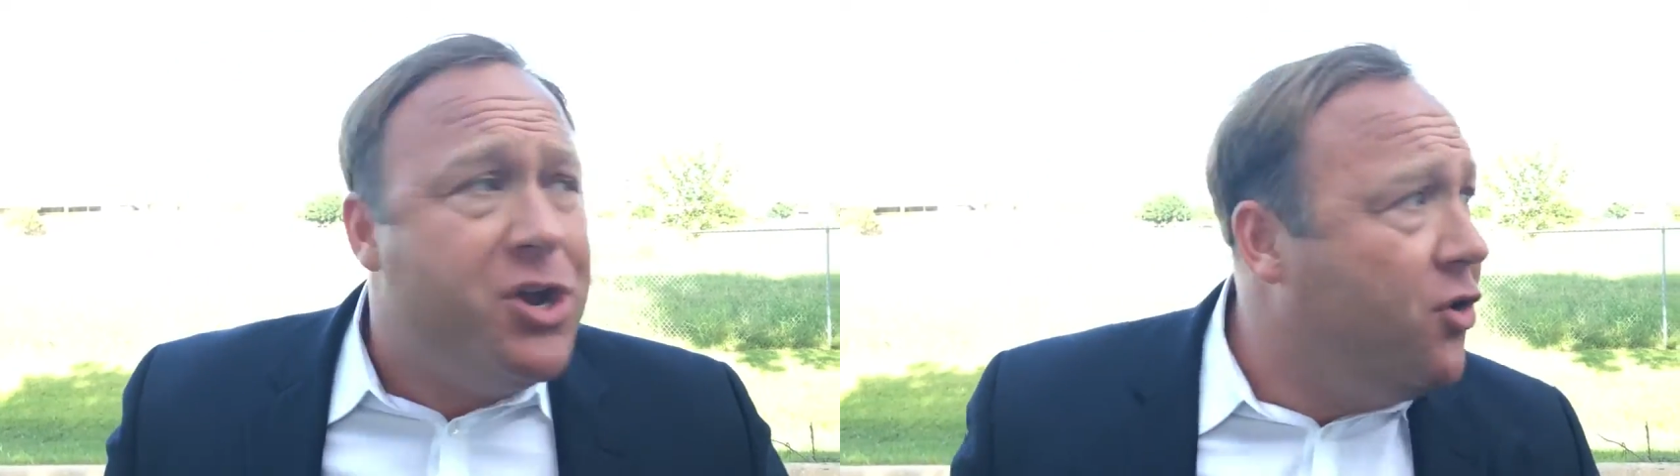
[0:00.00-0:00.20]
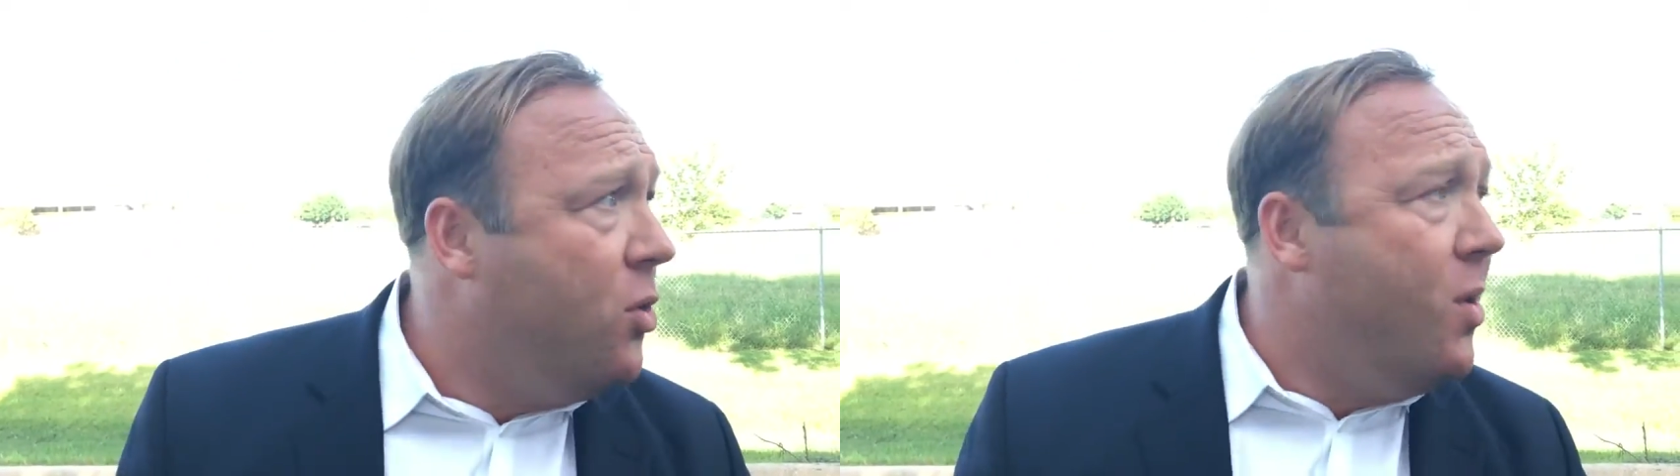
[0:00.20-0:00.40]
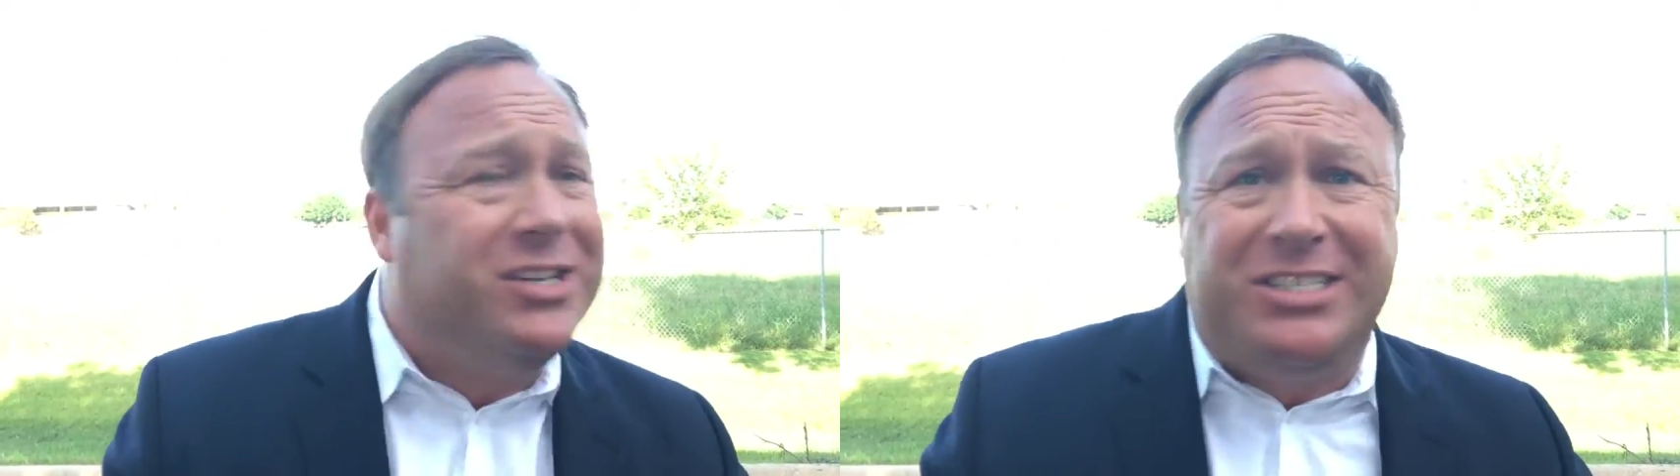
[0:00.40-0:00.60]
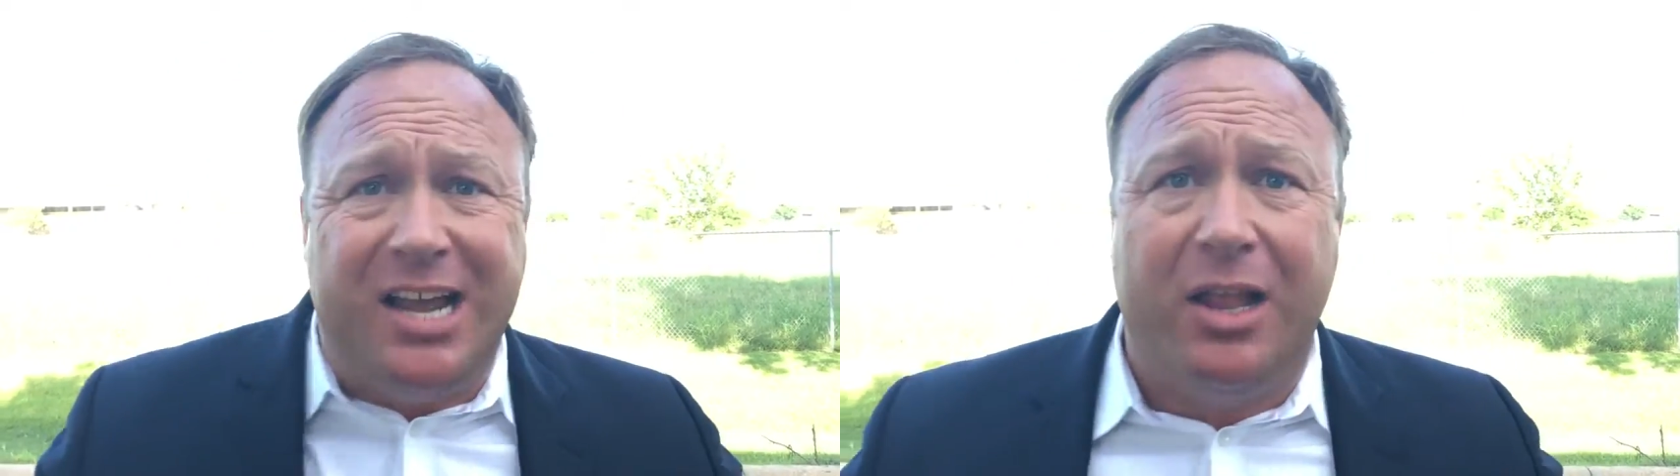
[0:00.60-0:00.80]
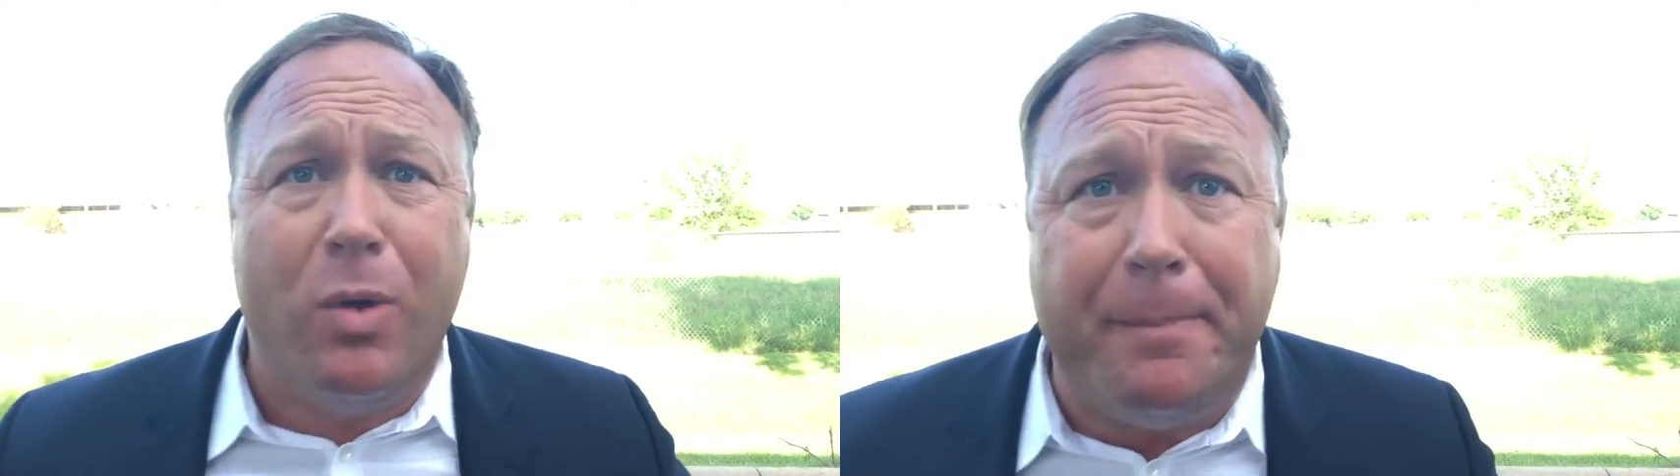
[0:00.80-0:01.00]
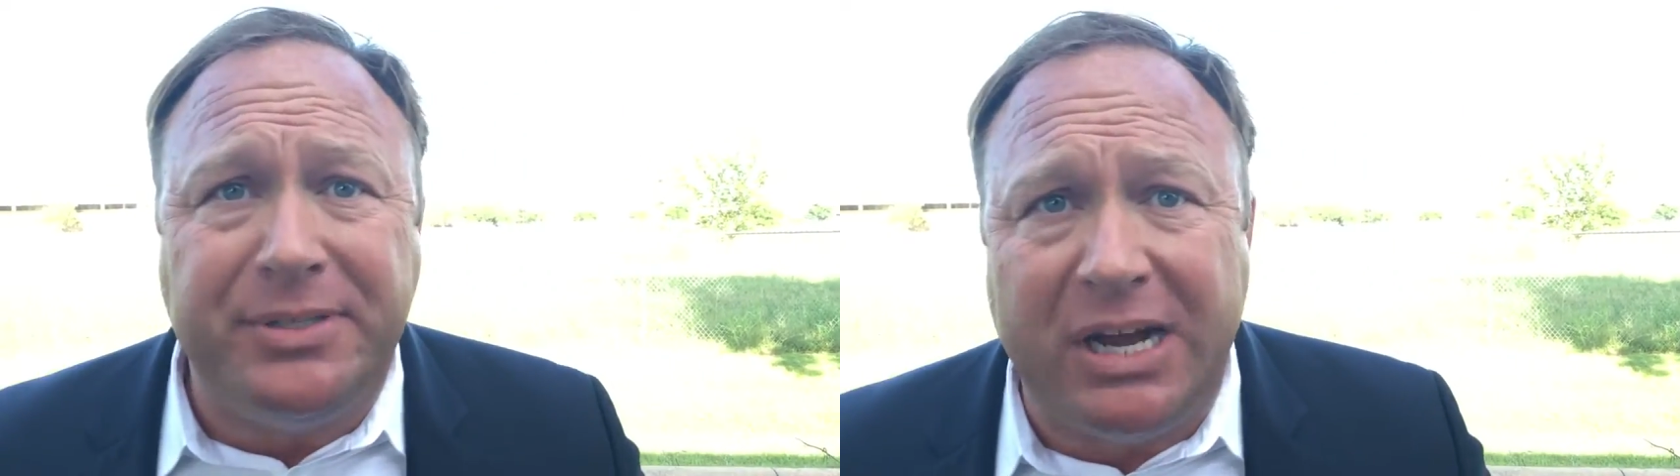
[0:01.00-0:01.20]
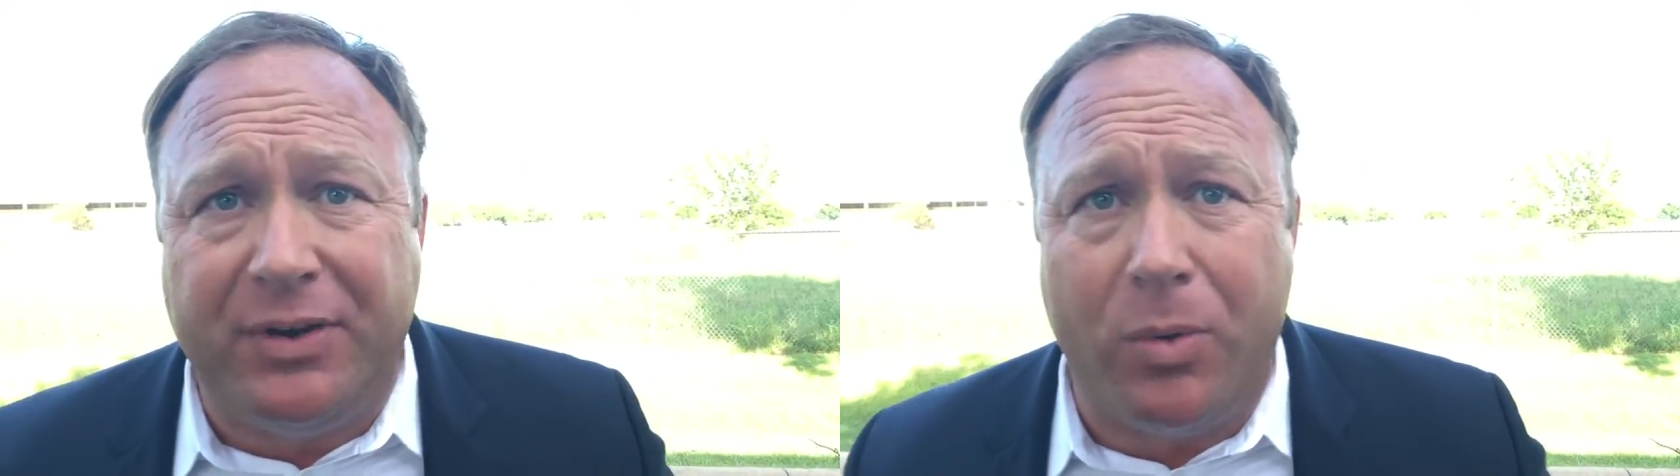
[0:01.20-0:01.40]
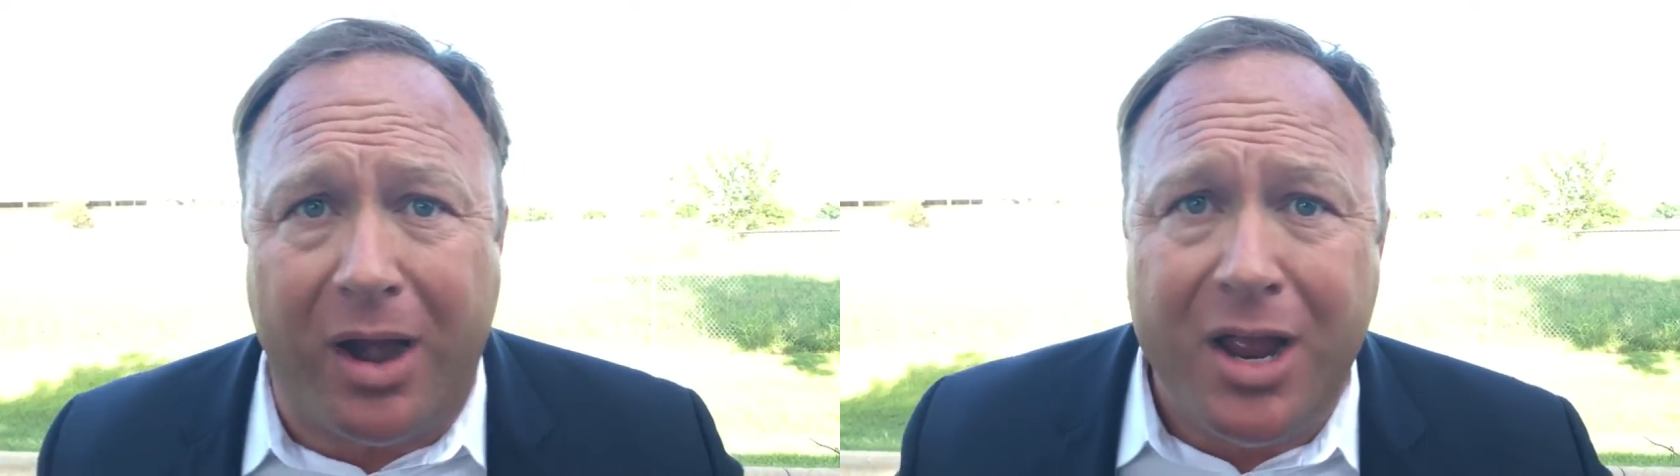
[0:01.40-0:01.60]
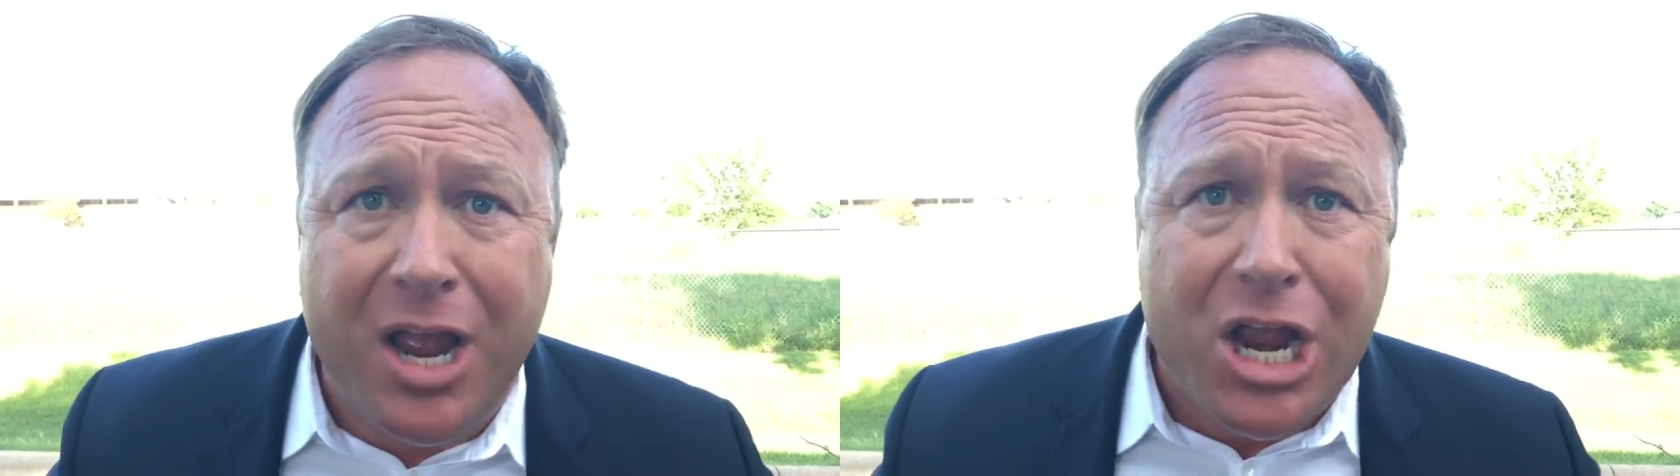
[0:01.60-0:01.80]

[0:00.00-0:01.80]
You're the ones selling weapons everywhere.